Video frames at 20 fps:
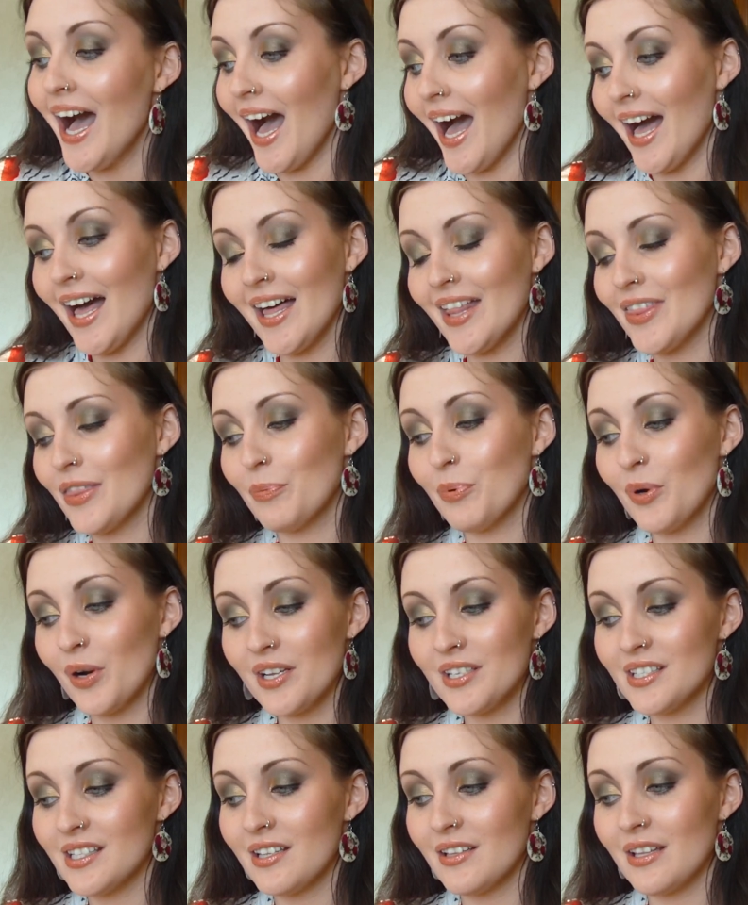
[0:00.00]
The
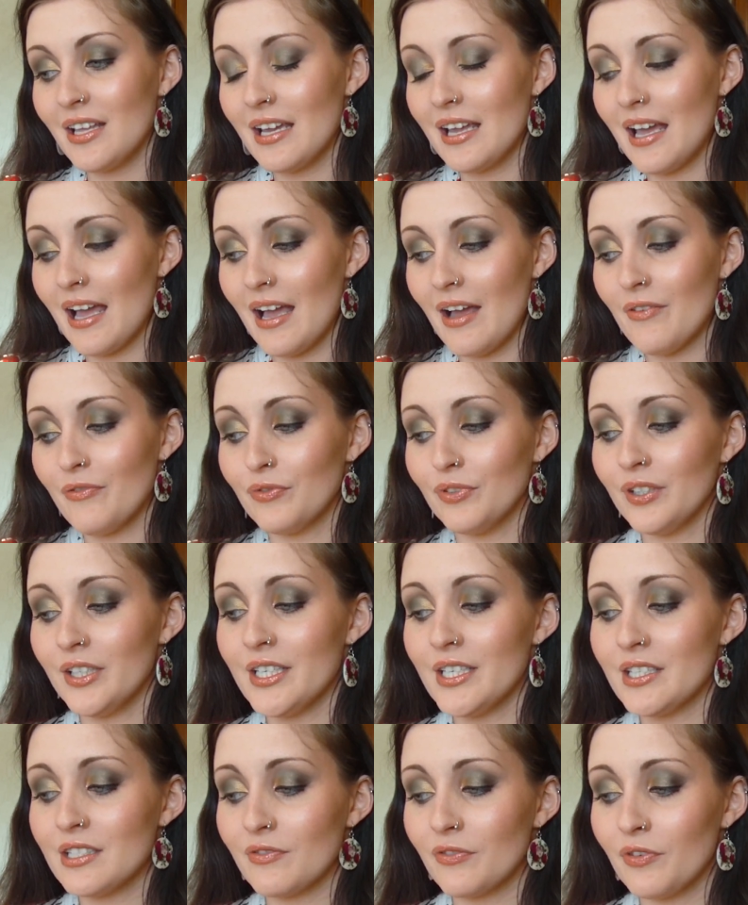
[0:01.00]
products that they have
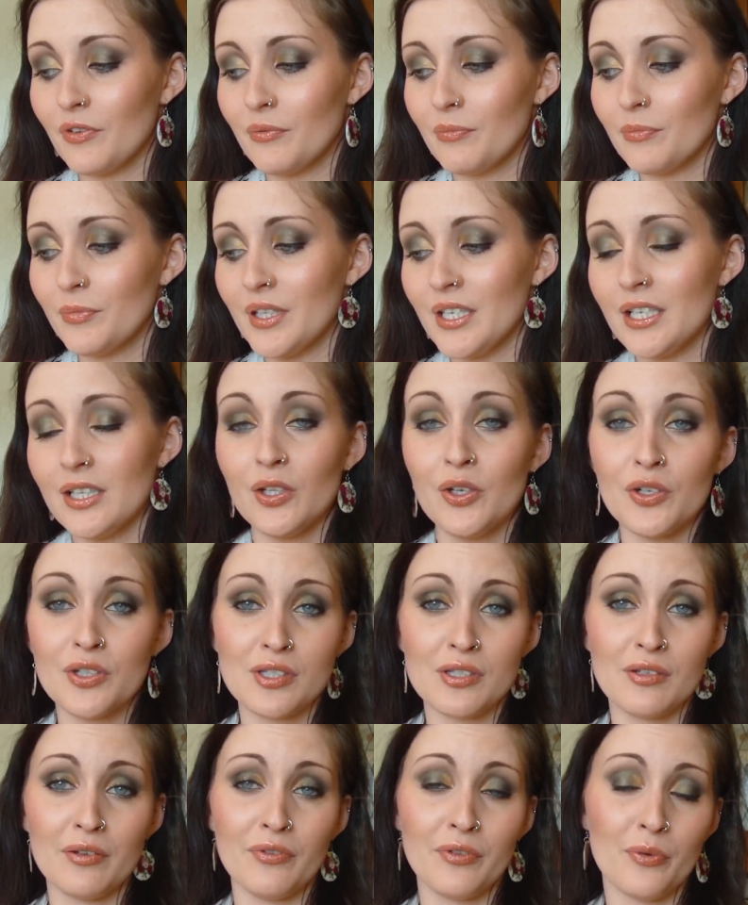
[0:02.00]
released from the
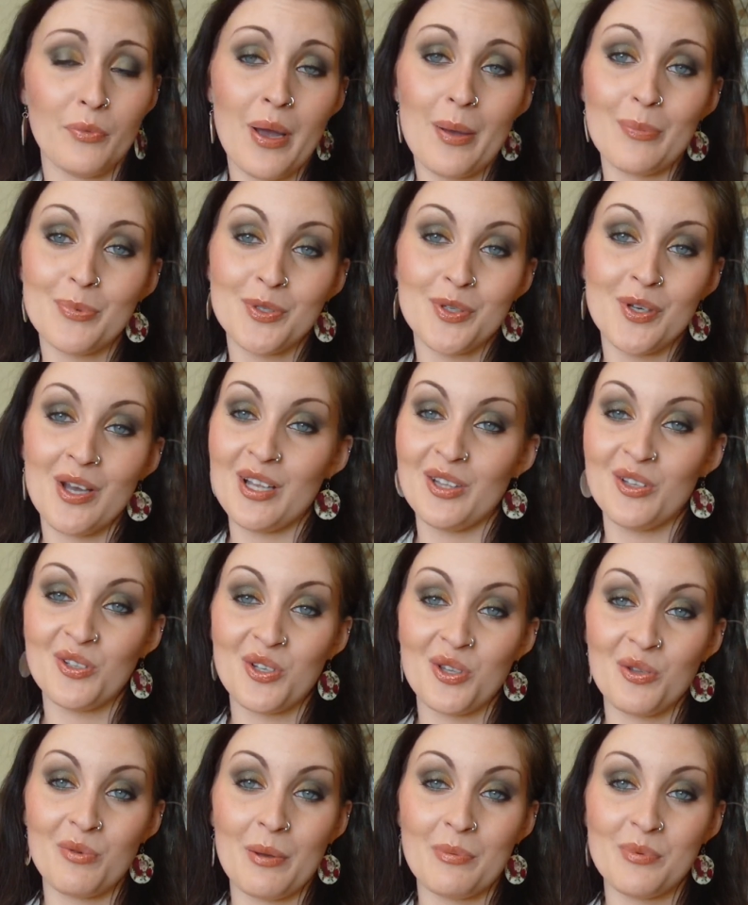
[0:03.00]
looks on the
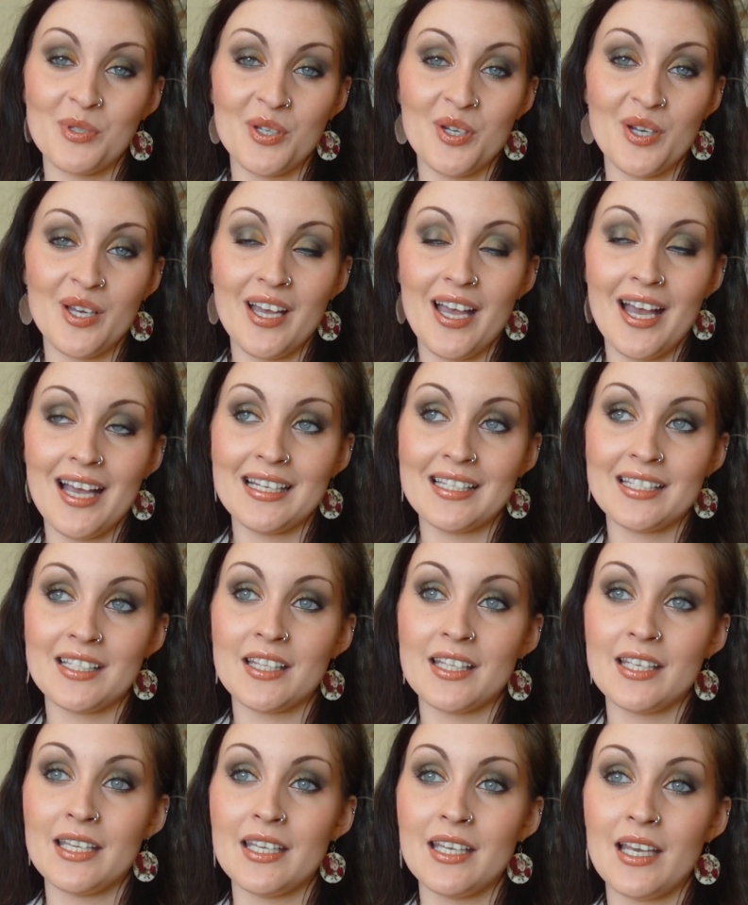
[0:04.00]
website, and
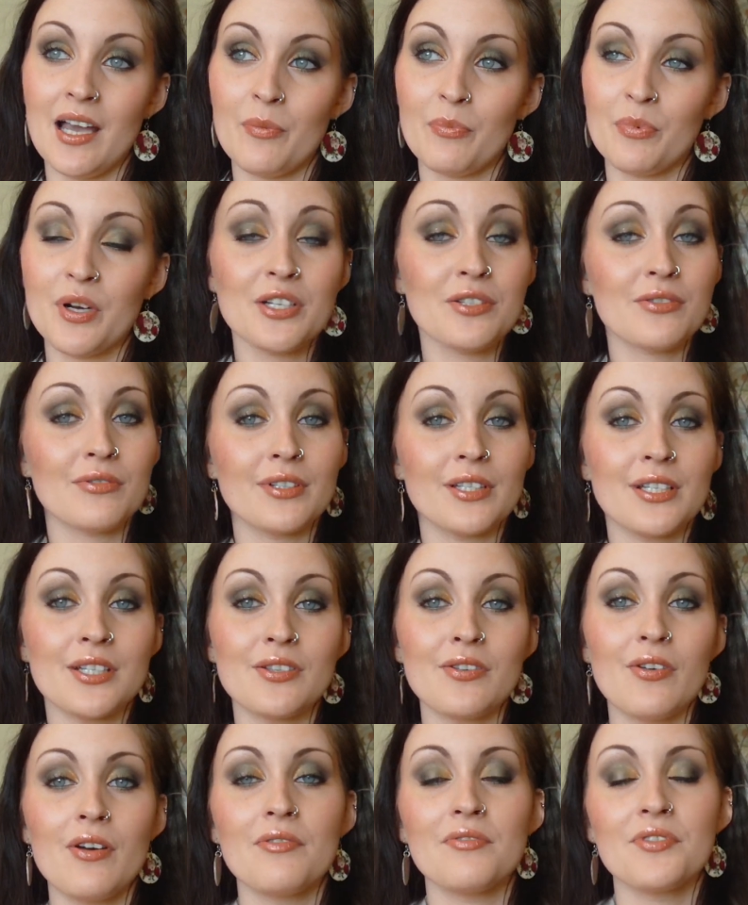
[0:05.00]
the press
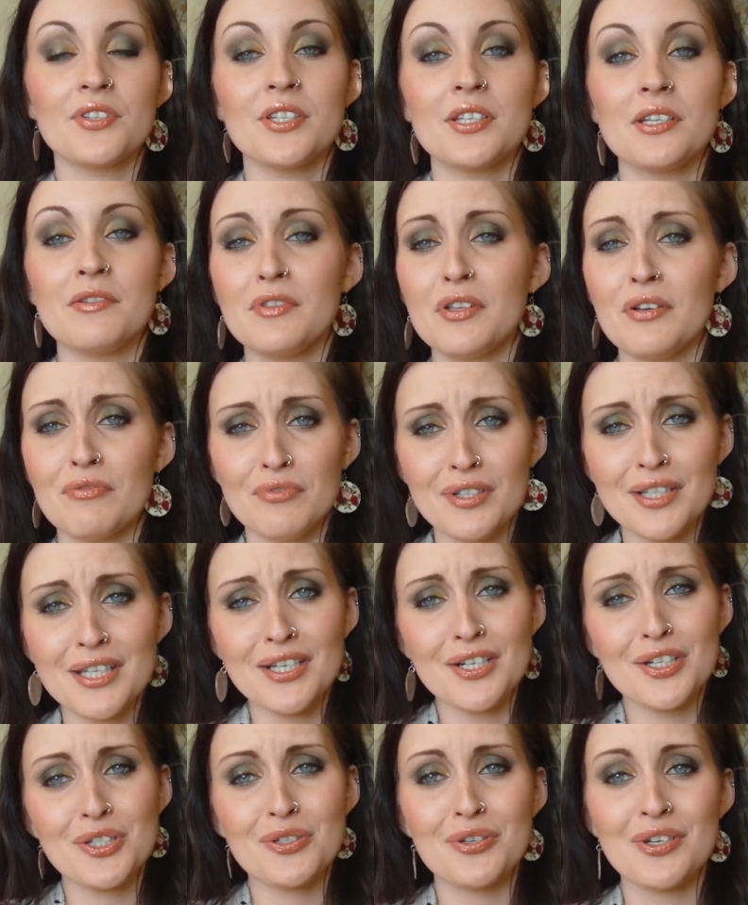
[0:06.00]
release that I received, they're really
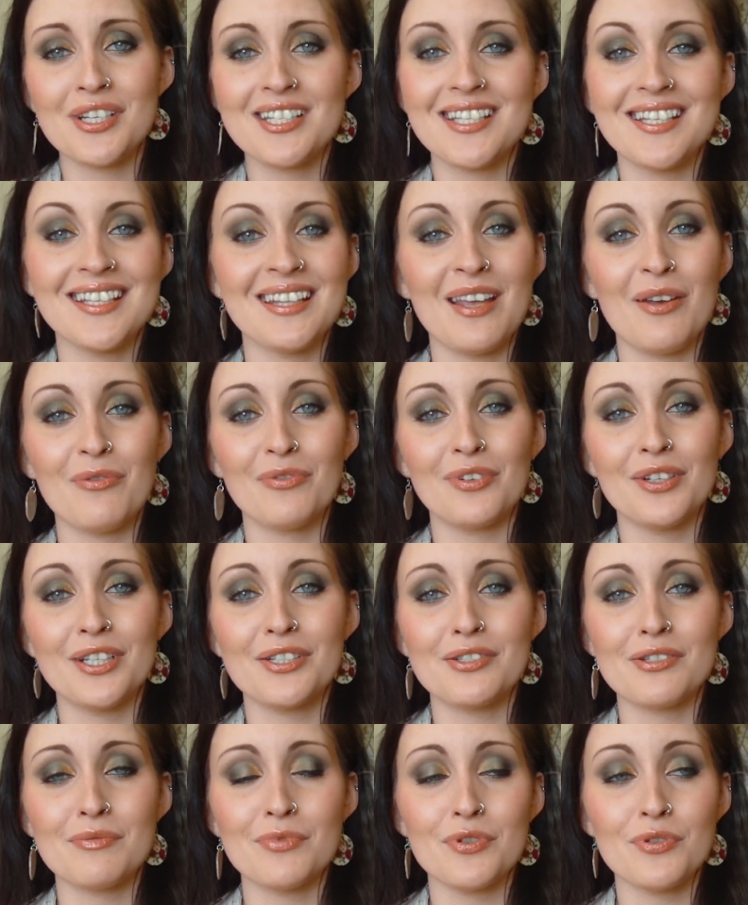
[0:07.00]
exciting. They've
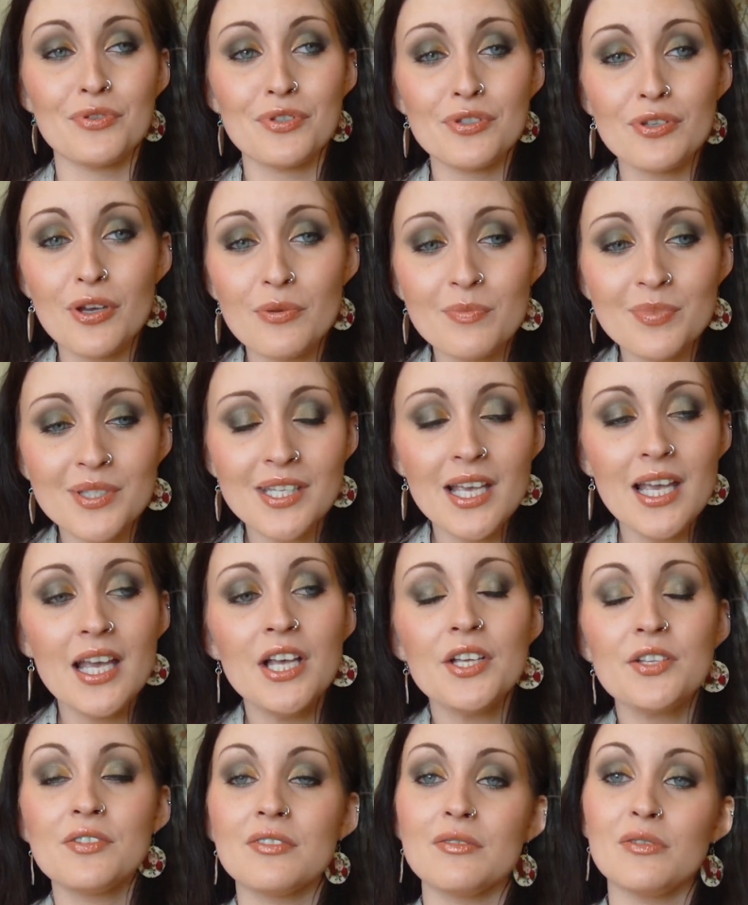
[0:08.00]
released some new soaps,
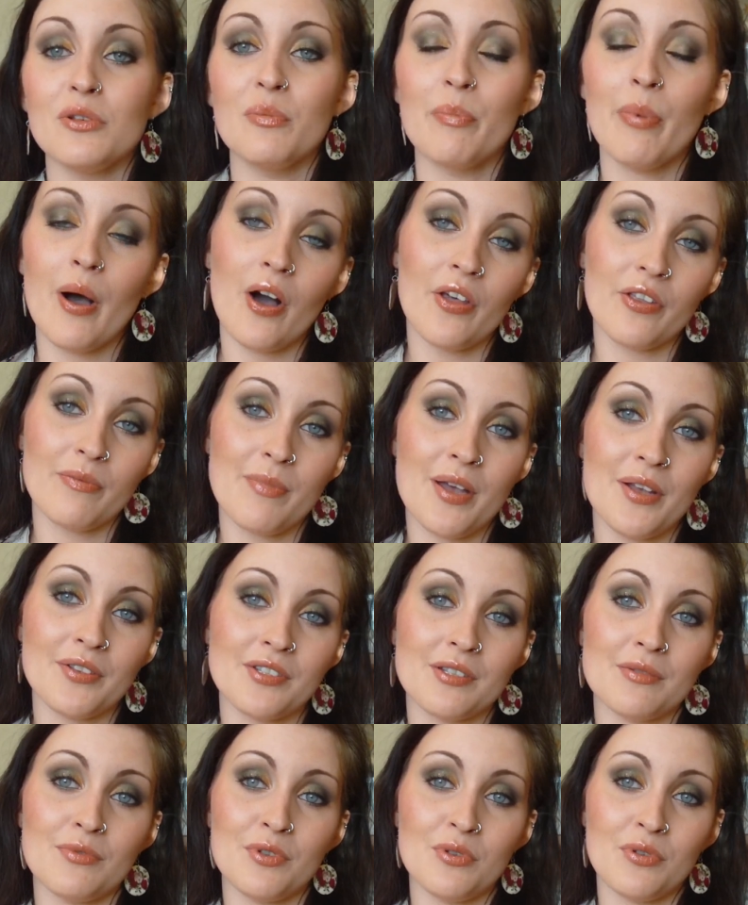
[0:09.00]
some new bath
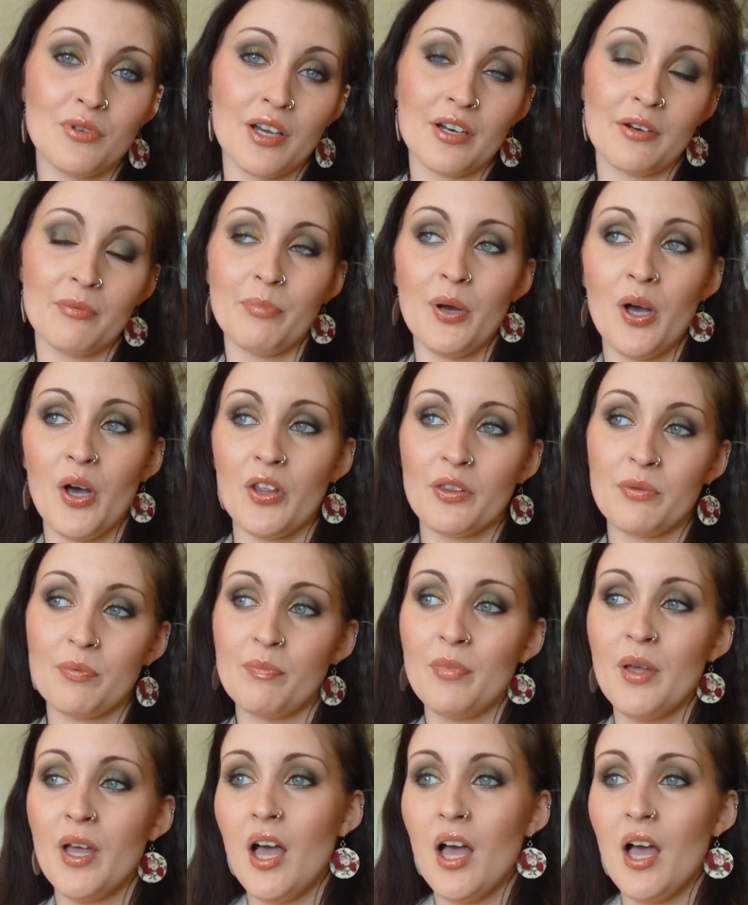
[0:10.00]
melts, some new kind of bath